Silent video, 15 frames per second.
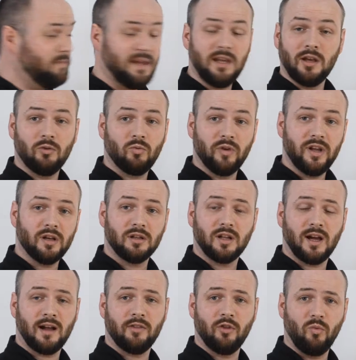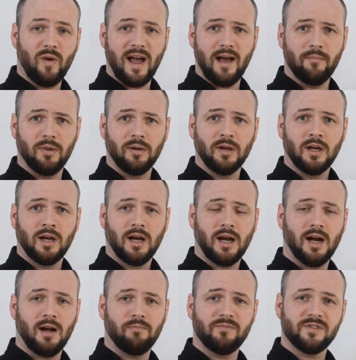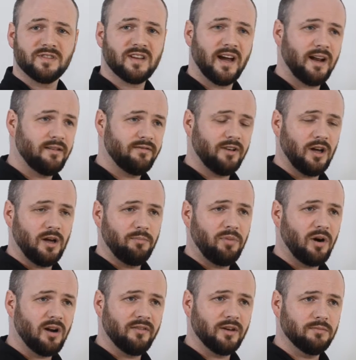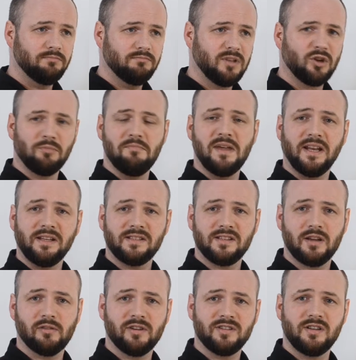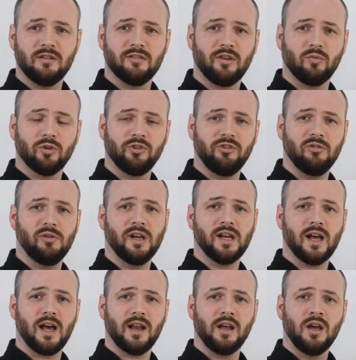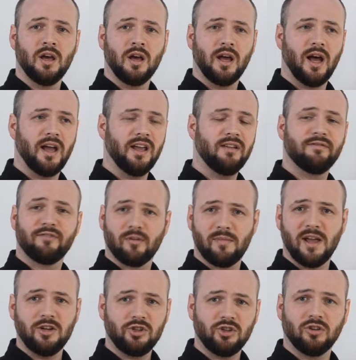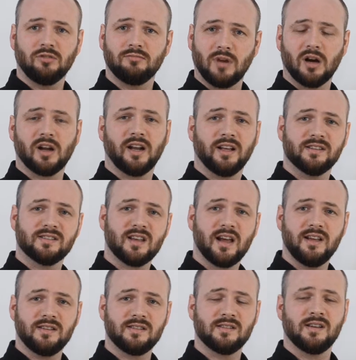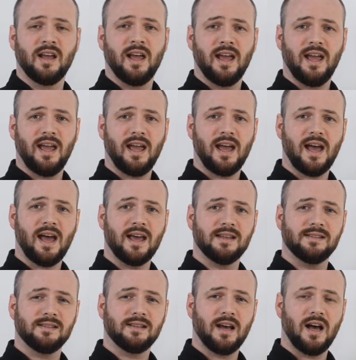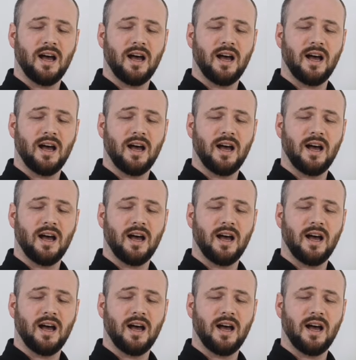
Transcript: being real on the web. This is kind of part of a little mini series here that we're doing on informational marketing sites, and